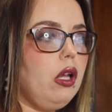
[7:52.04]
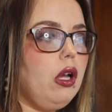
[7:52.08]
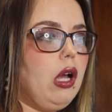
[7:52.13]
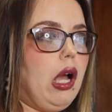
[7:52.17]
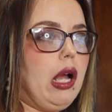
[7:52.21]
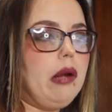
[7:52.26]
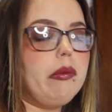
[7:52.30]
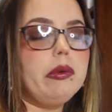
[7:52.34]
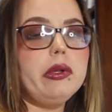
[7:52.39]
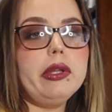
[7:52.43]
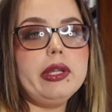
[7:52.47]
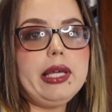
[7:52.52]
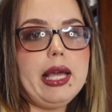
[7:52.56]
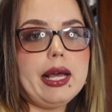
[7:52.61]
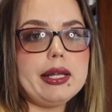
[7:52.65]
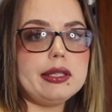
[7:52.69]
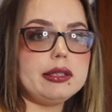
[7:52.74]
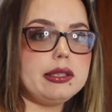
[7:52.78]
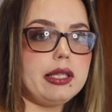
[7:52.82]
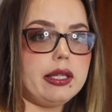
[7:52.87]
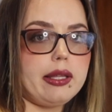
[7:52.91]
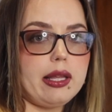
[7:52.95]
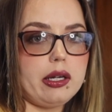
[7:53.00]
I really
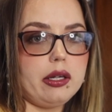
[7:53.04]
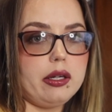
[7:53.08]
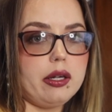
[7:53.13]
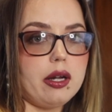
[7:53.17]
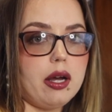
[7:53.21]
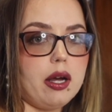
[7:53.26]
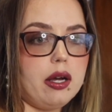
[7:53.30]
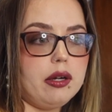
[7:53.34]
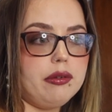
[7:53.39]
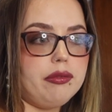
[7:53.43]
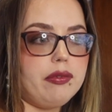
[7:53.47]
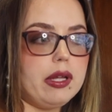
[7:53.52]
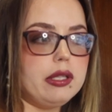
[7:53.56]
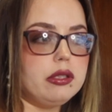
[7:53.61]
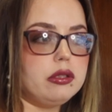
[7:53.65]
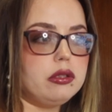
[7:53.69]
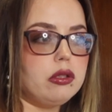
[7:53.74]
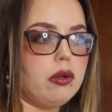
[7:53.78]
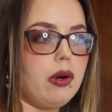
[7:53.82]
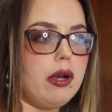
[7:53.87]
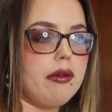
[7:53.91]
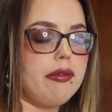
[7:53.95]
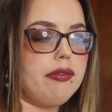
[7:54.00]
can't say that enough. And
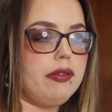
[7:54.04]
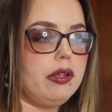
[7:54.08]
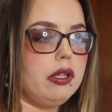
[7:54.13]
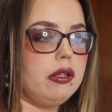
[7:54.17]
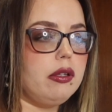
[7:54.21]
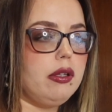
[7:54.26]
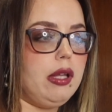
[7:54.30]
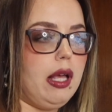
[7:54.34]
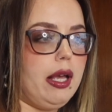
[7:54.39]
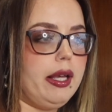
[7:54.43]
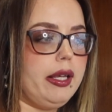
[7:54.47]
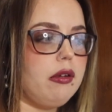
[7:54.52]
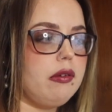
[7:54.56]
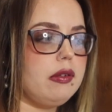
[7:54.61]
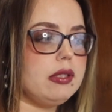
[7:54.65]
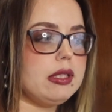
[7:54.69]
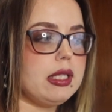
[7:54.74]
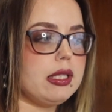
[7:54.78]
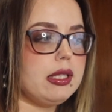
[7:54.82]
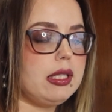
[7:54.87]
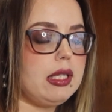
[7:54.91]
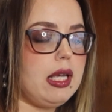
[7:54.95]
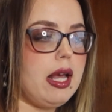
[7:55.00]
so I feel like if it's
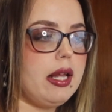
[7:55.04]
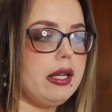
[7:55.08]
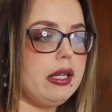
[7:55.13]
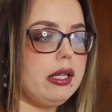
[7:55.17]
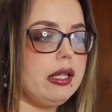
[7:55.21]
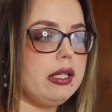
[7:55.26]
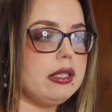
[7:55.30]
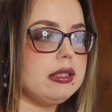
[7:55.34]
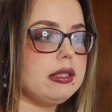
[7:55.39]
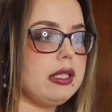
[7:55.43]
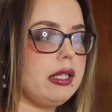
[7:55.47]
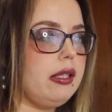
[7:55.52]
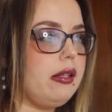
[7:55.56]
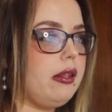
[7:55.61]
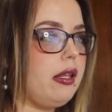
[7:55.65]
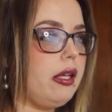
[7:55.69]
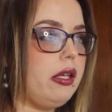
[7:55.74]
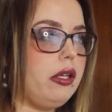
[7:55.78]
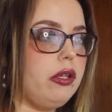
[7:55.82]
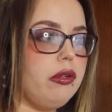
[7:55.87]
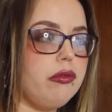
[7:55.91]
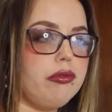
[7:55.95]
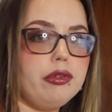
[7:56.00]
at the end and it's like,
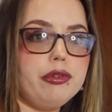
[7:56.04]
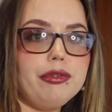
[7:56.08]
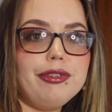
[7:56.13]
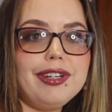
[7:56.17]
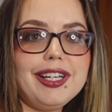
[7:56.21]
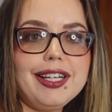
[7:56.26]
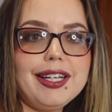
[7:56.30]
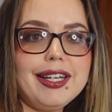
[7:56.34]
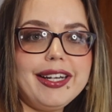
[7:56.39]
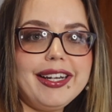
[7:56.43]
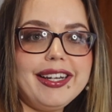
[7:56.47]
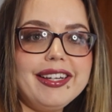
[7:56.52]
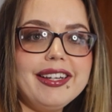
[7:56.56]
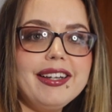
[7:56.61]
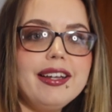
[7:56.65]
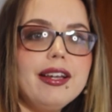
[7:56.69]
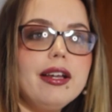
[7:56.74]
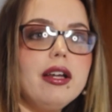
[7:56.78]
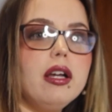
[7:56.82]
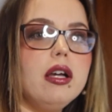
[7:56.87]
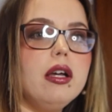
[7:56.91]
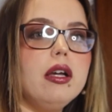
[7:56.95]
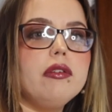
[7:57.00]
thank you for reading,
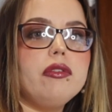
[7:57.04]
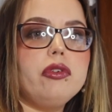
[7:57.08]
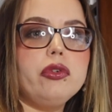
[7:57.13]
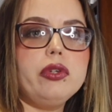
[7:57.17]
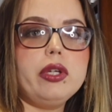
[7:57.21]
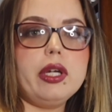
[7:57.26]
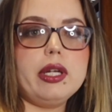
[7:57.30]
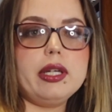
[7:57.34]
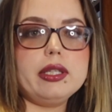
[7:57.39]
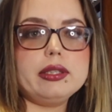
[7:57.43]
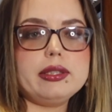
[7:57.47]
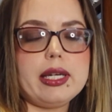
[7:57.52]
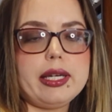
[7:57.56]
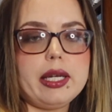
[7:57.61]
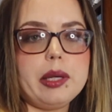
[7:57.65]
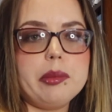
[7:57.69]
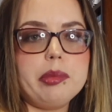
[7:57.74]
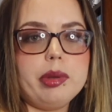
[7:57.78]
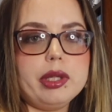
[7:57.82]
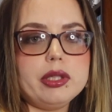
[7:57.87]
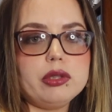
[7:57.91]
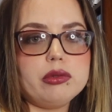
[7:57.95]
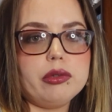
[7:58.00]
if you get a
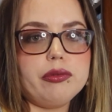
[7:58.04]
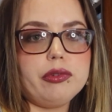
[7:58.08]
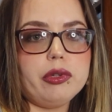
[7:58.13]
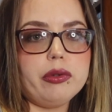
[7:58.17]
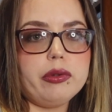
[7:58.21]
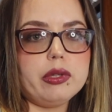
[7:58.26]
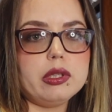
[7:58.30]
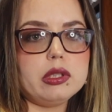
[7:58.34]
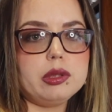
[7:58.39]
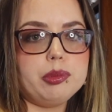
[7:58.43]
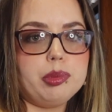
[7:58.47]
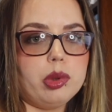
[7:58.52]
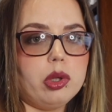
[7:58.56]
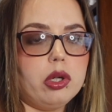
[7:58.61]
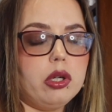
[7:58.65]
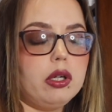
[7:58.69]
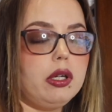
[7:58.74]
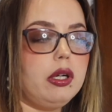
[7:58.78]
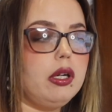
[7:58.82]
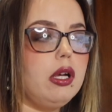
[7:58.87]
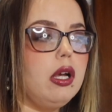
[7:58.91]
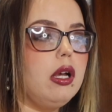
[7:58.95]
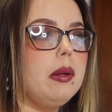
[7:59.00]
second, please review this
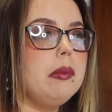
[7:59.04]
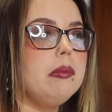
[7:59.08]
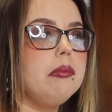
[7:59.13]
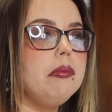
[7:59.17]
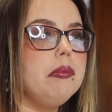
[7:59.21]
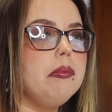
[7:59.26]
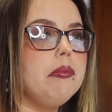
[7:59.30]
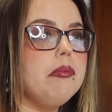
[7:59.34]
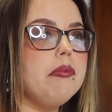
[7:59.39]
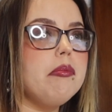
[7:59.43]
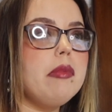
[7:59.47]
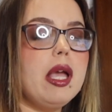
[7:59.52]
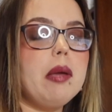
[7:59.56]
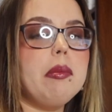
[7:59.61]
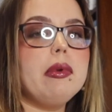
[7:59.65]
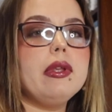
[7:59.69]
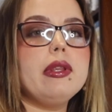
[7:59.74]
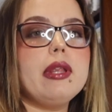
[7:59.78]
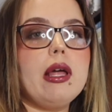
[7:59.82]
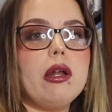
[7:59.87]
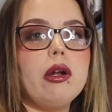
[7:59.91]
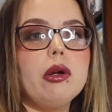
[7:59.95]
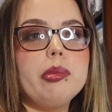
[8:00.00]
book,
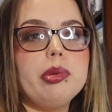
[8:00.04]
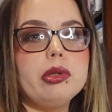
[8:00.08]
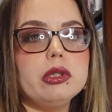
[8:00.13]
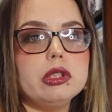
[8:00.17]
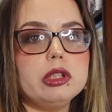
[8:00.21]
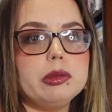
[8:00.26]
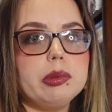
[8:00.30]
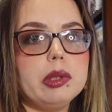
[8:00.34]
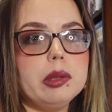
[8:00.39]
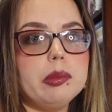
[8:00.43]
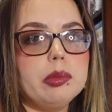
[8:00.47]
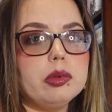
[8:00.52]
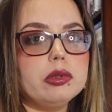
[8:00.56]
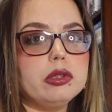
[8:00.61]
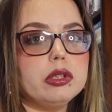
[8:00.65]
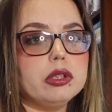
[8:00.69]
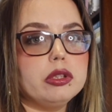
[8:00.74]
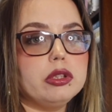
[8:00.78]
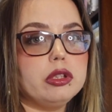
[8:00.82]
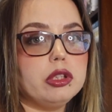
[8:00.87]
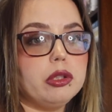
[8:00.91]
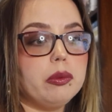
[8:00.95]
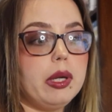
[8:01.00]
maybe that'll push people
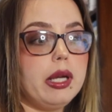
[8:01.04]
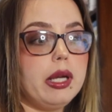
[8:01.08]
to do